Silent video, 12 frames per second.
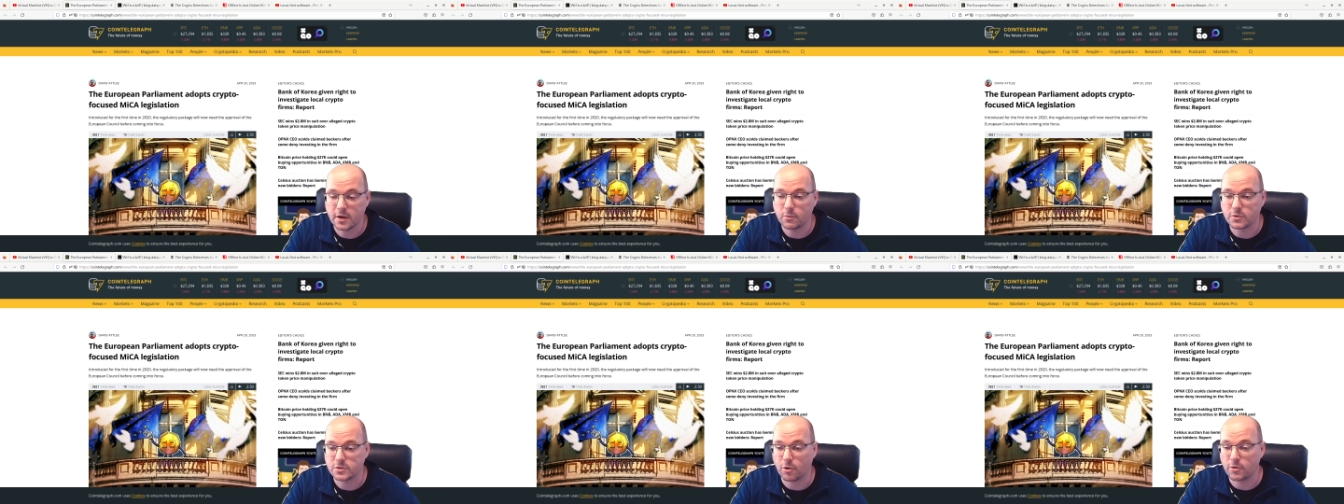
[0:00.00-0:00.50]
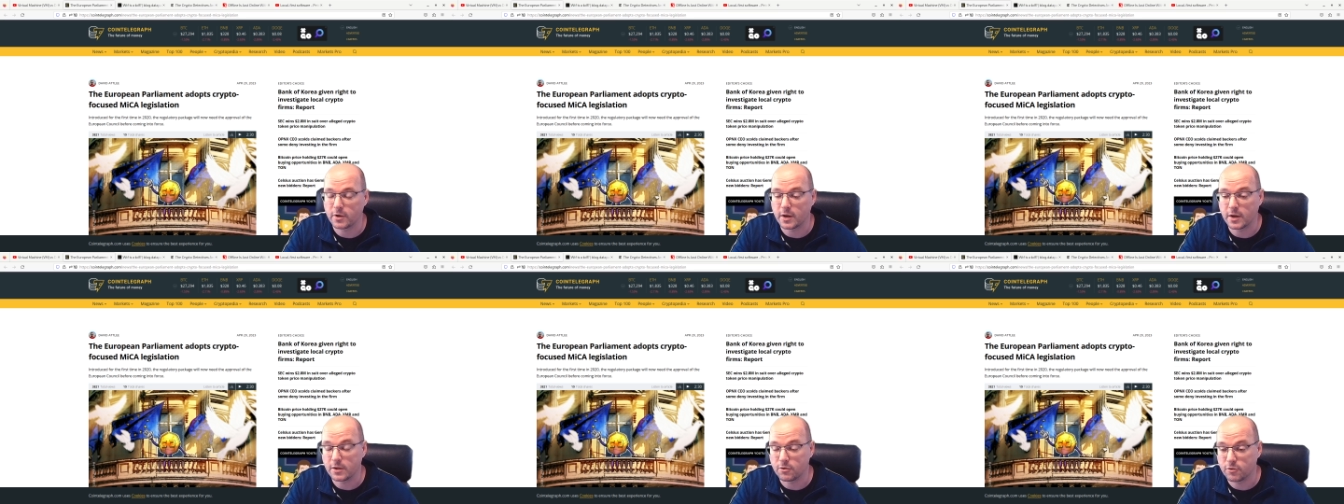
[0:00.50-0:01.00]
It was already
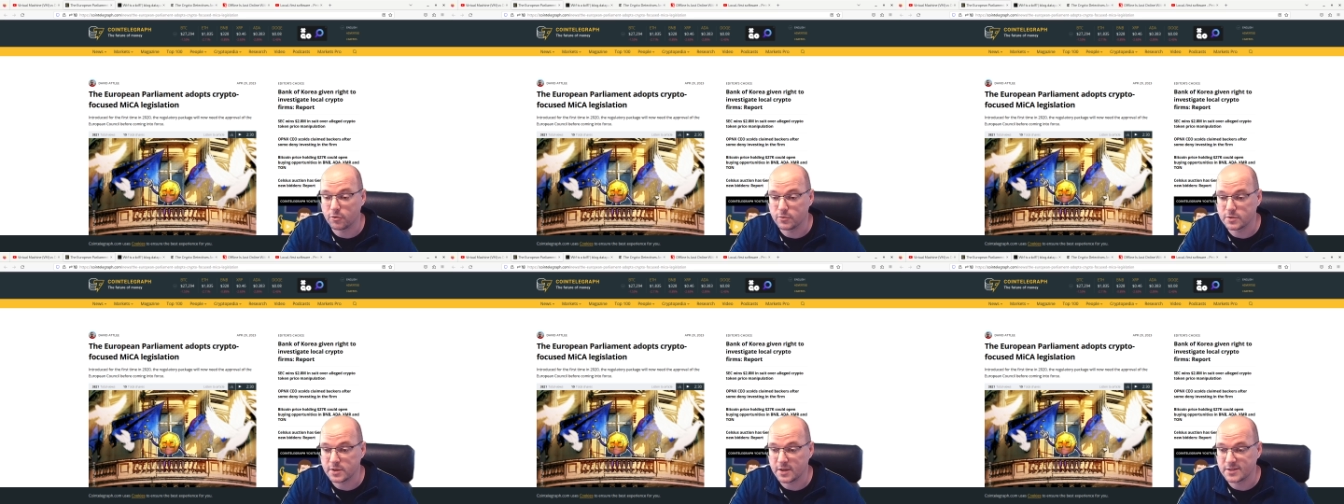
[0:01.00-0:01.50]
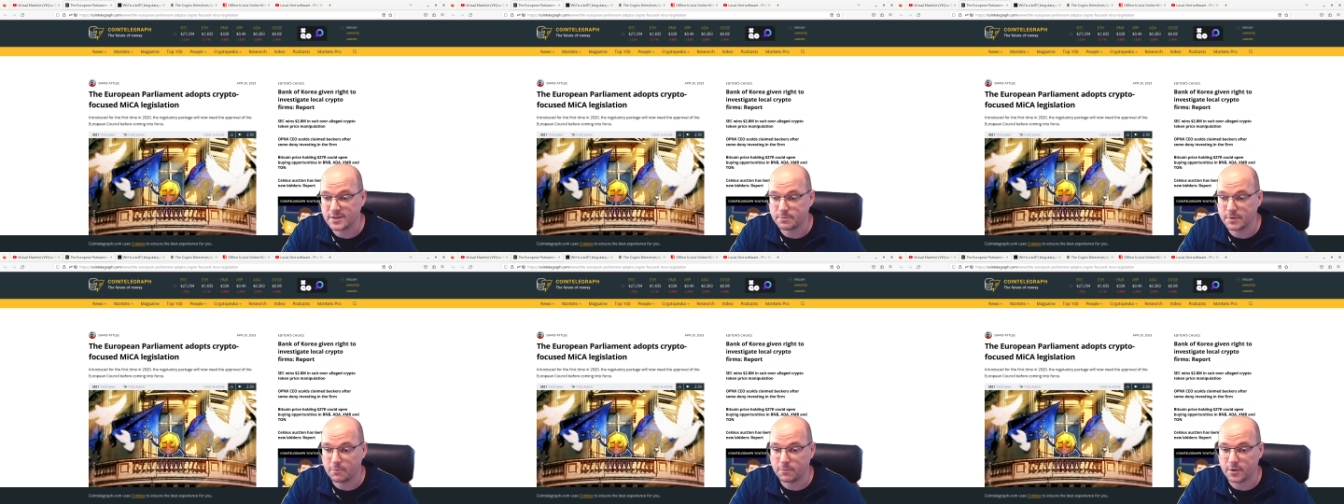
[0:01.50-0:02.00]
introduced in
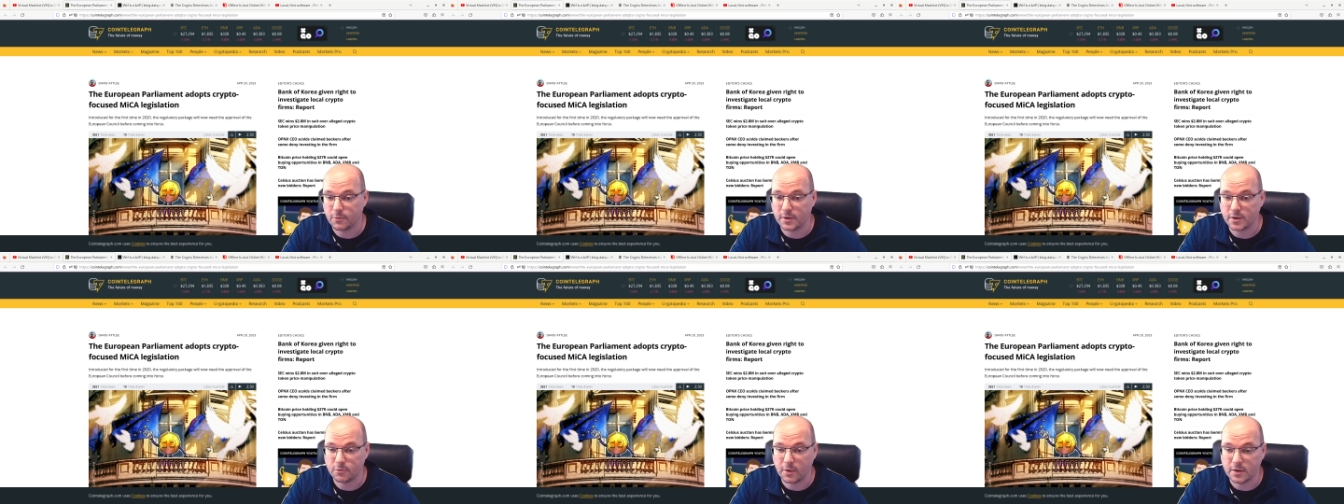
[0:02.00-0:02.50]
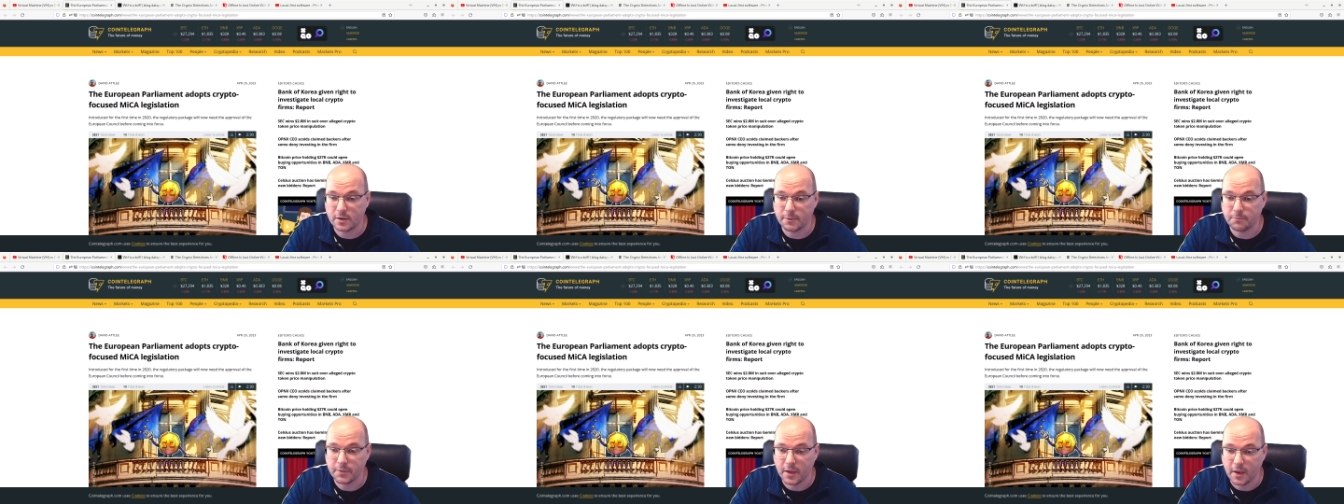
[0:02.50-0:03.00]
September 2020.